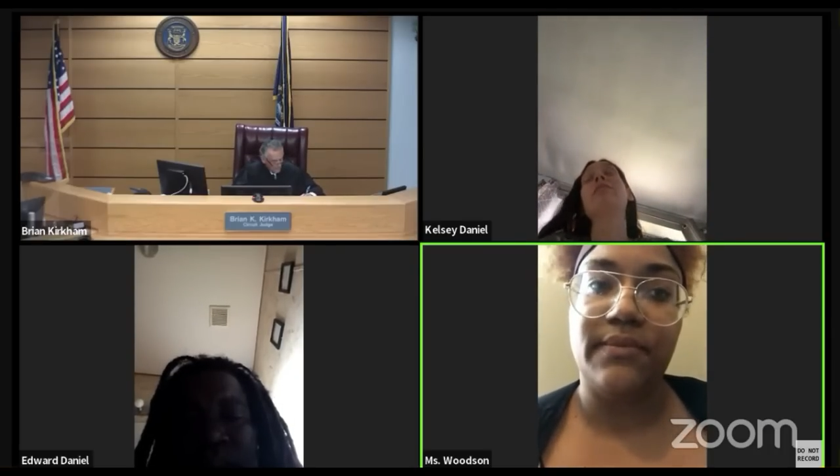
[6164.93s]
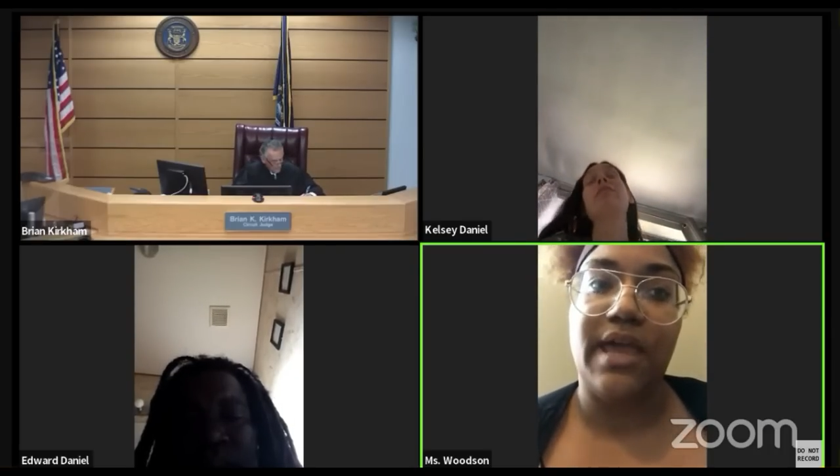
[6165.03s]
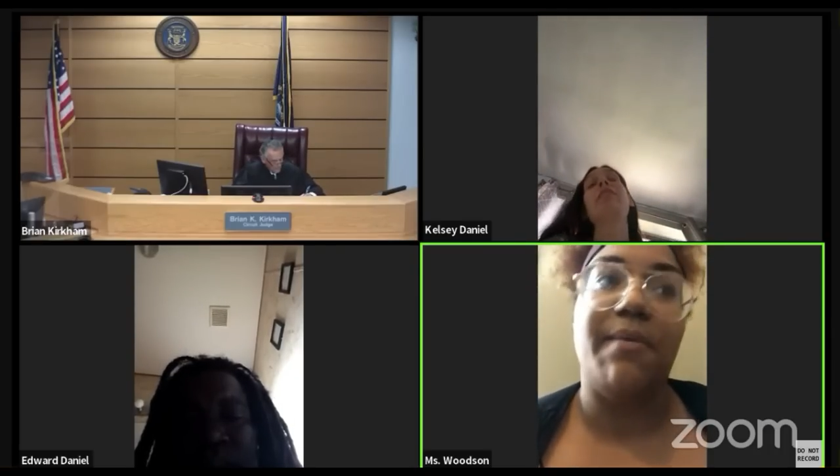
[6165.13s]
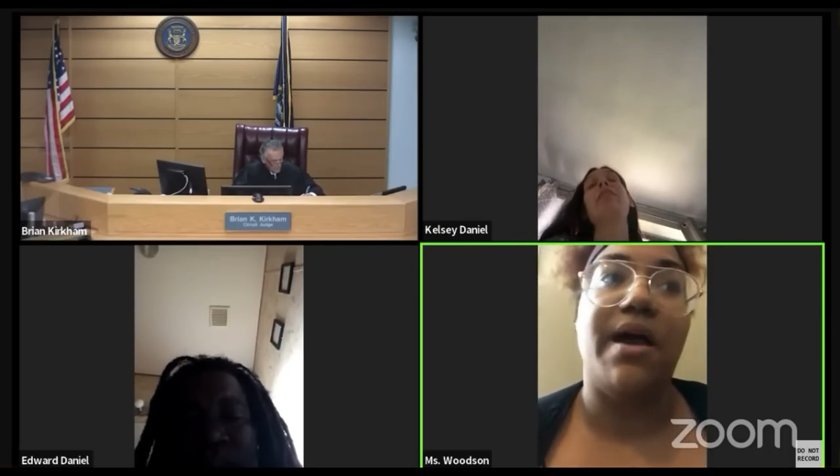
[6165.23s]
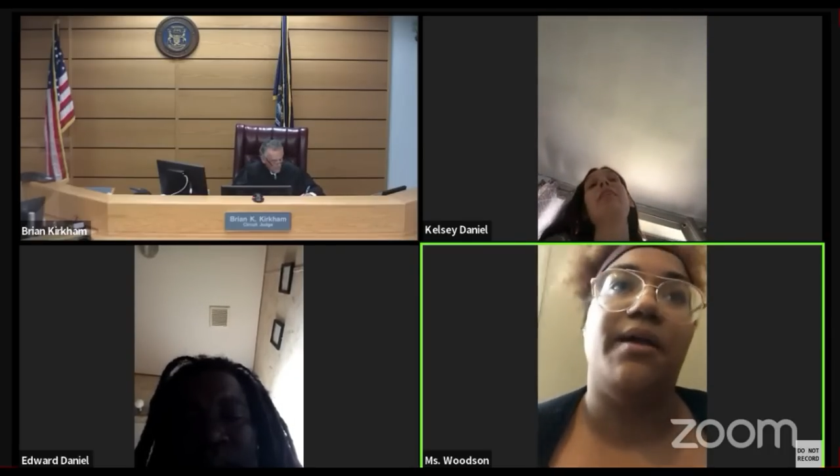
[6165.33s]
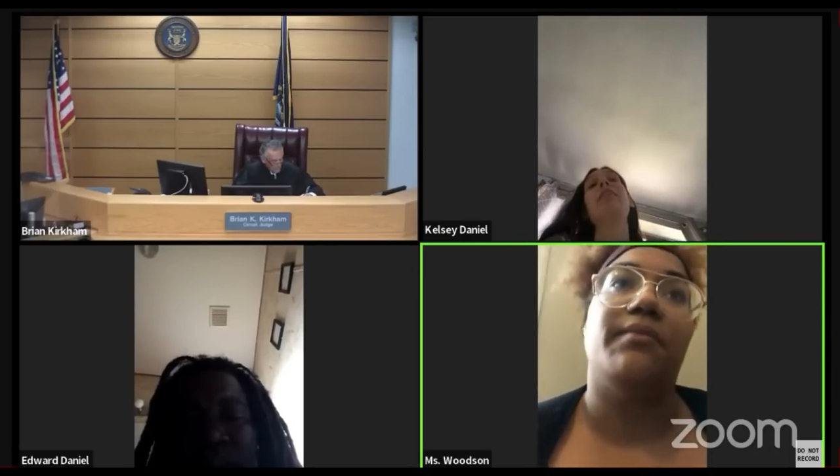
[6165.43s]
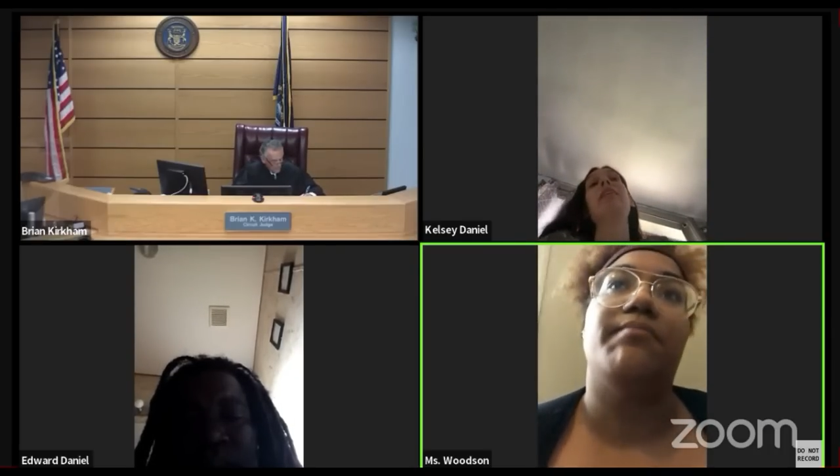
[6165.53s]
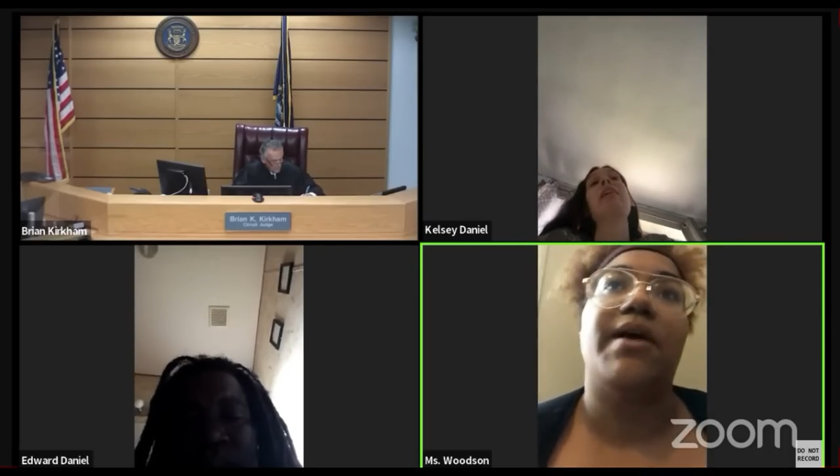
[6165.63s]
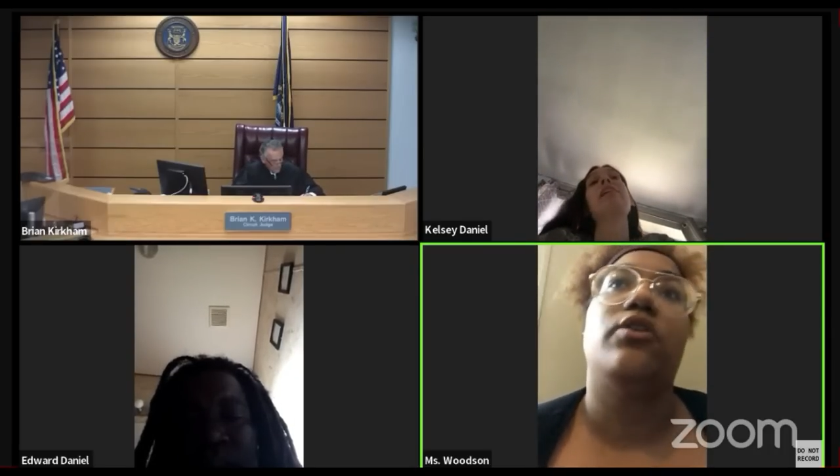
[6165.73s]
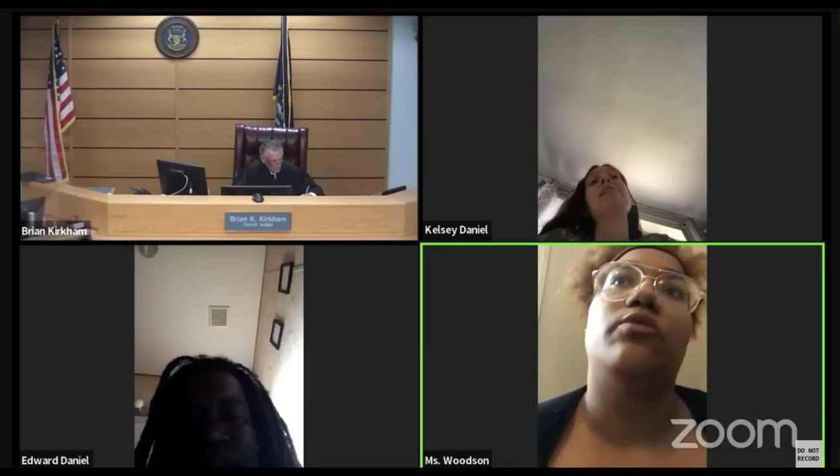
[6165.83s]
and my
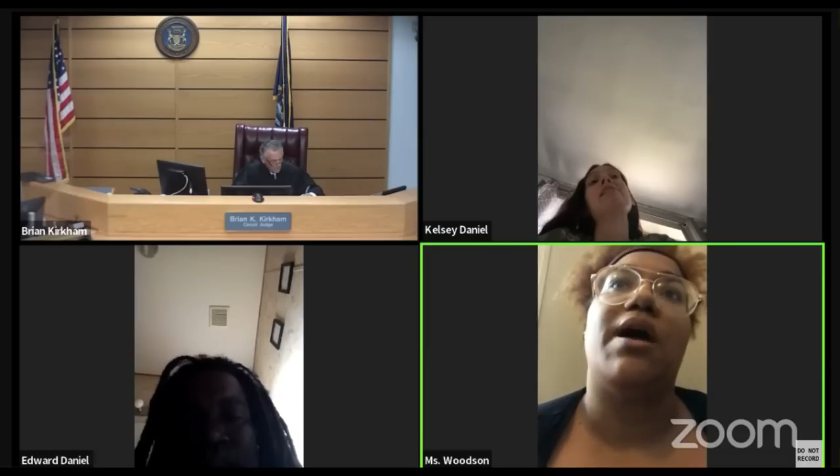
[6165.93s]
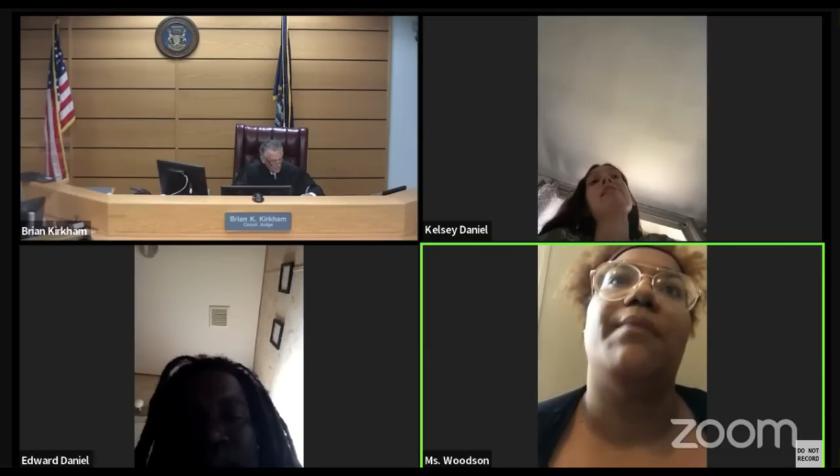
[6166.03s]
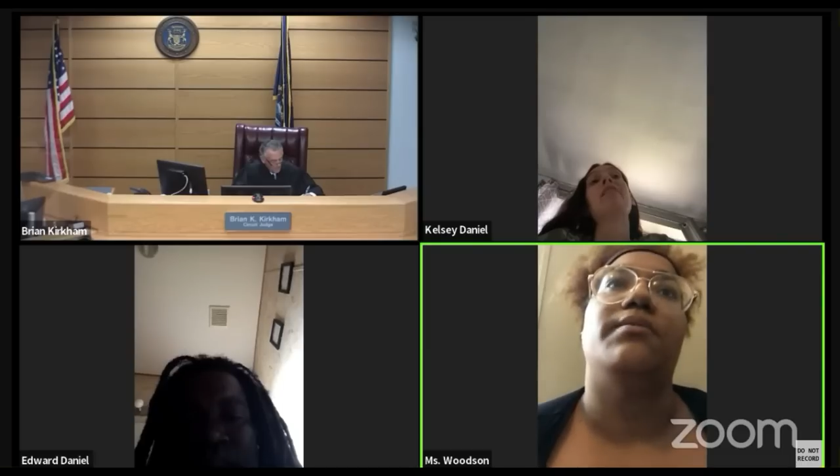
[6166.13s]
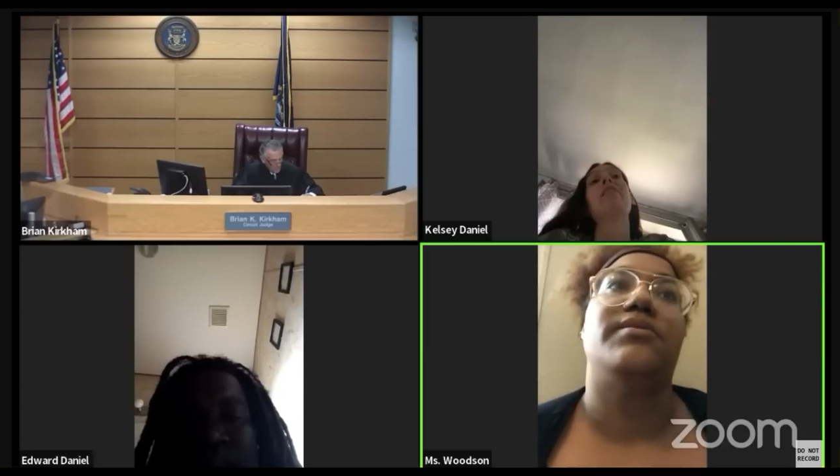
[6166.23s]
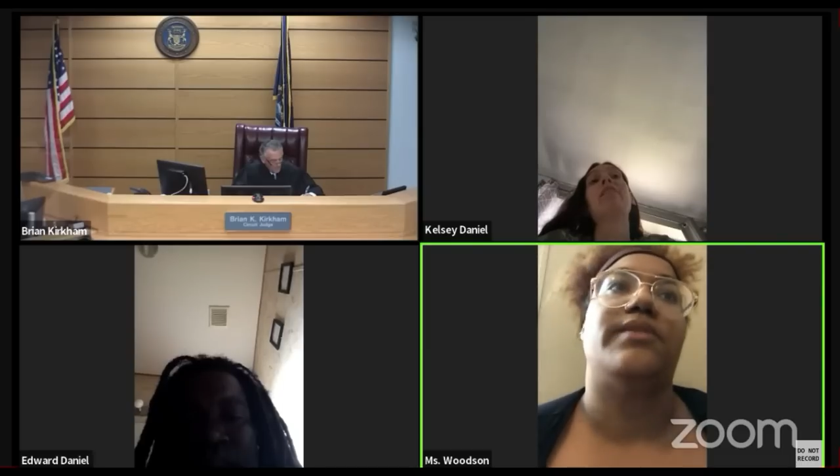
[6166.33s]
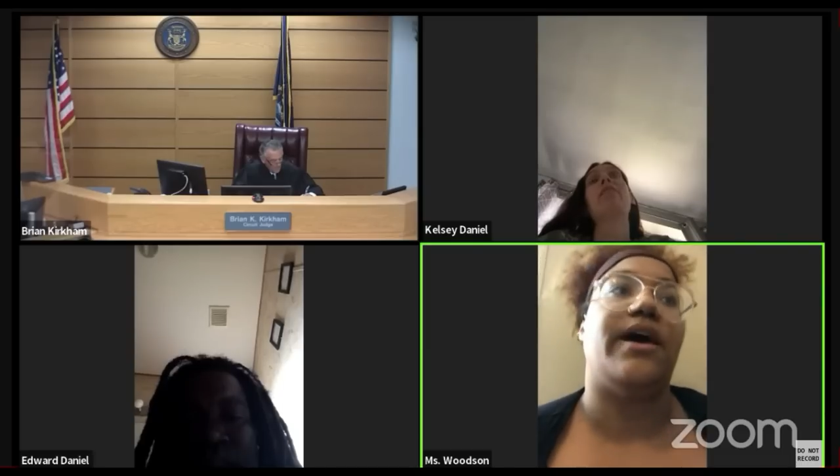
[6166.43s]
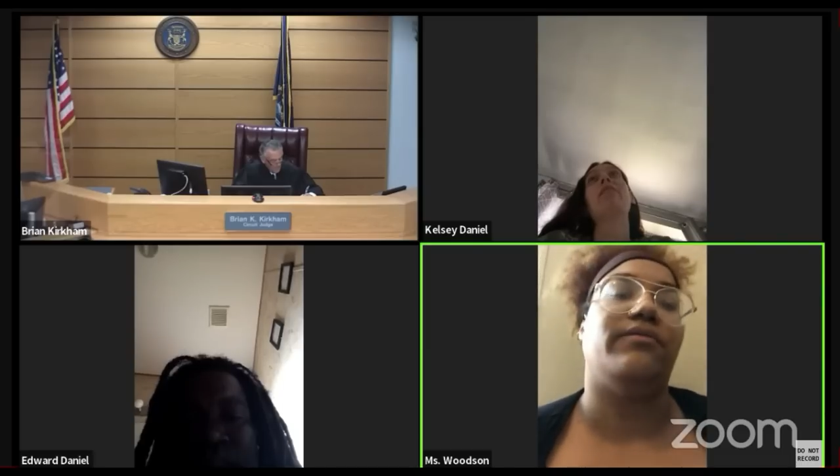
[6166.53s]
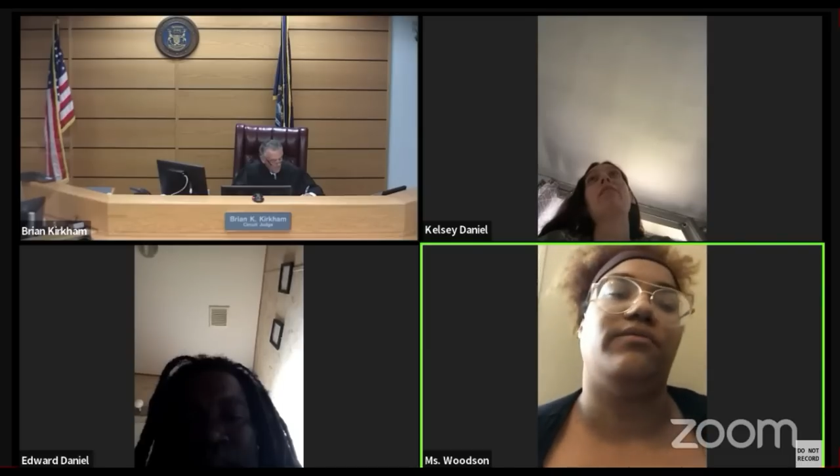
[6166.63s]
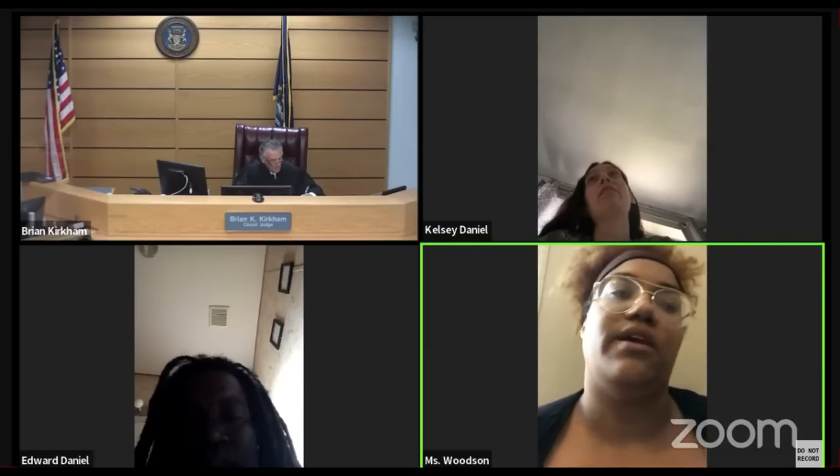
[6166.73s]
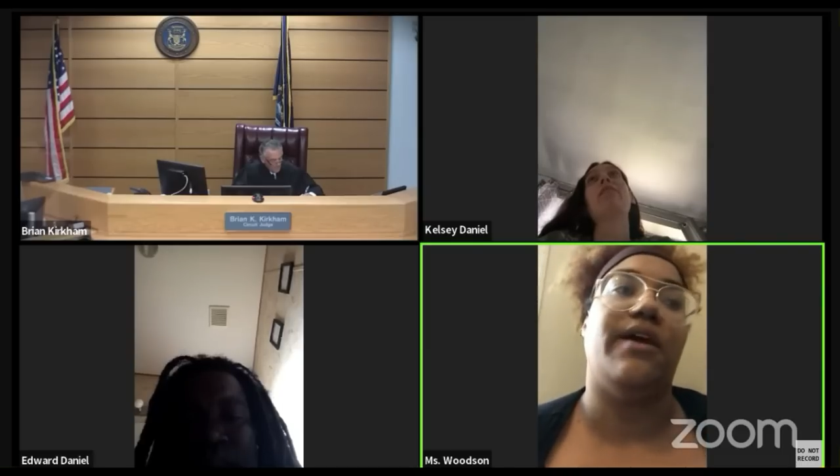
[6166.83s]
medical problems
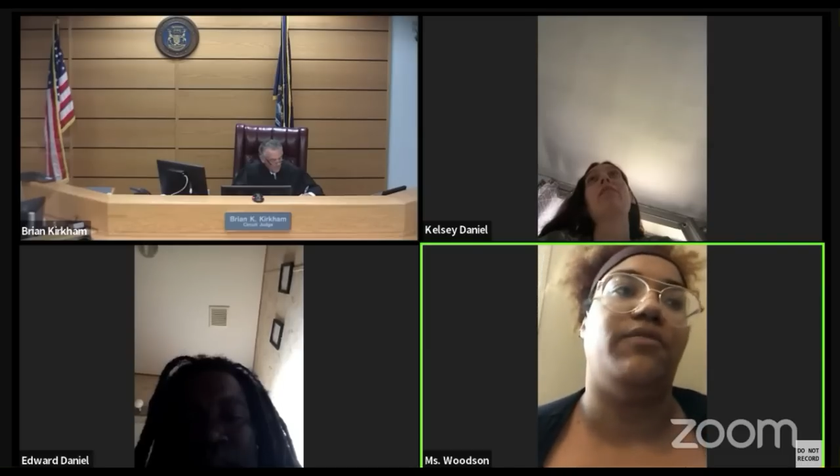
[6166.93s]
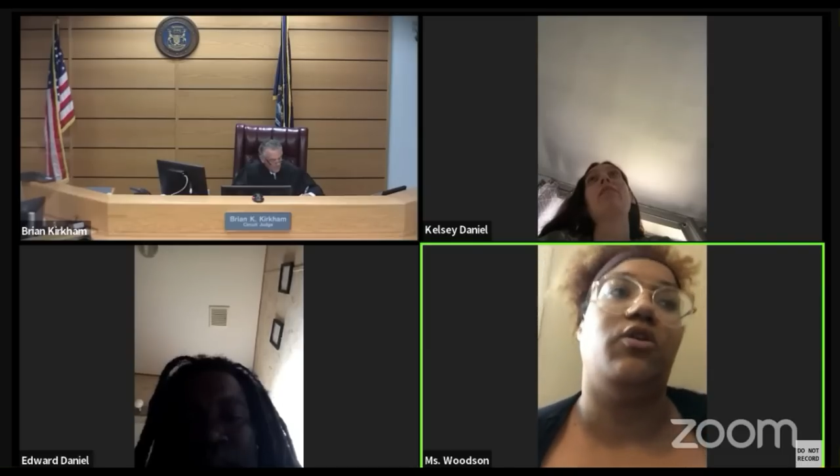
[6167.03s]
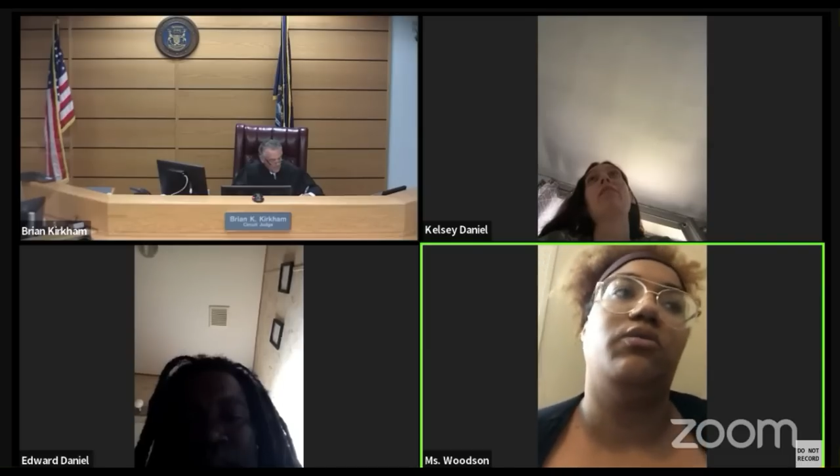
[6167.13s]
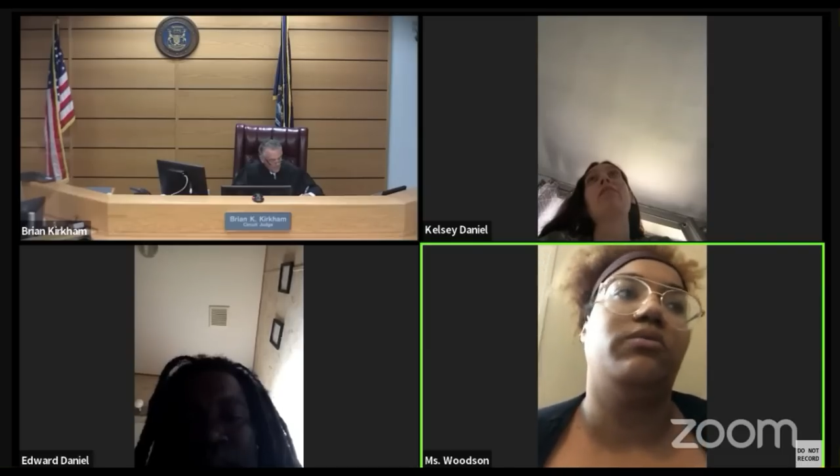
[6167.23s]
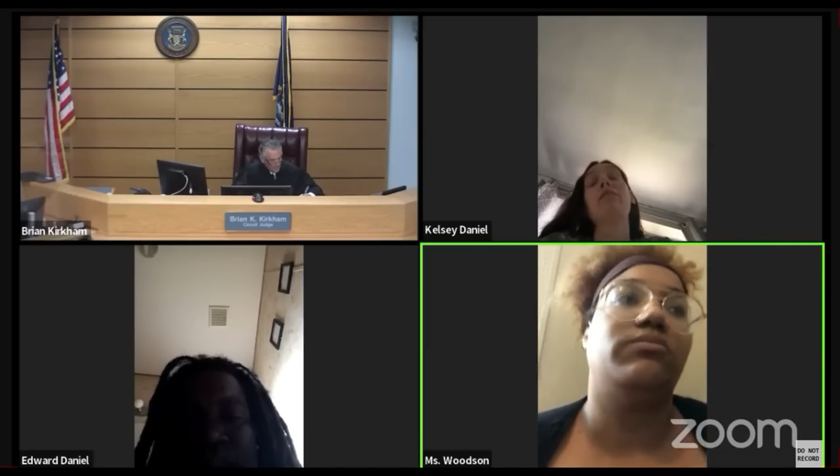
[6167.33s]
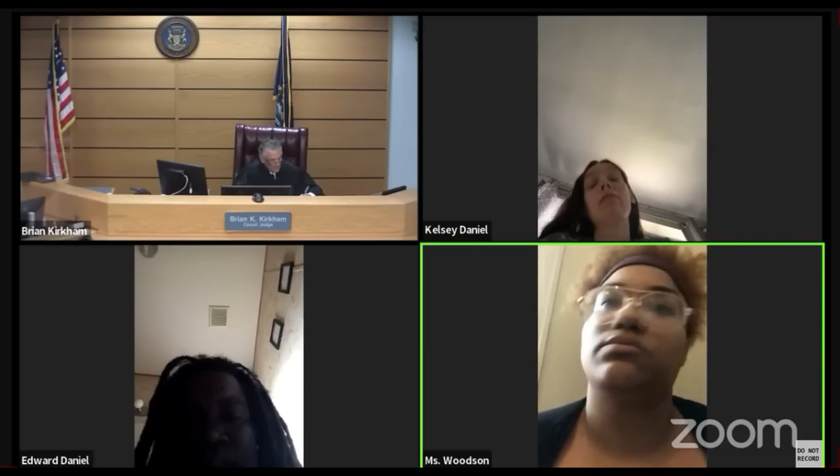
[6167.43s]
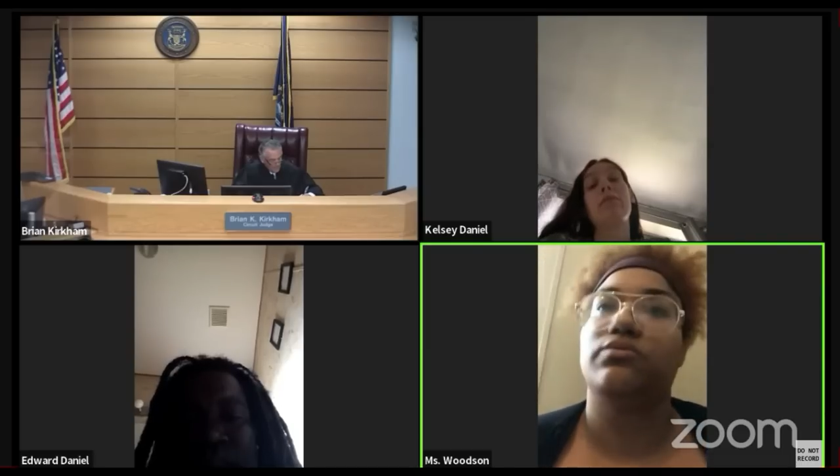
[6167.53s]
that have no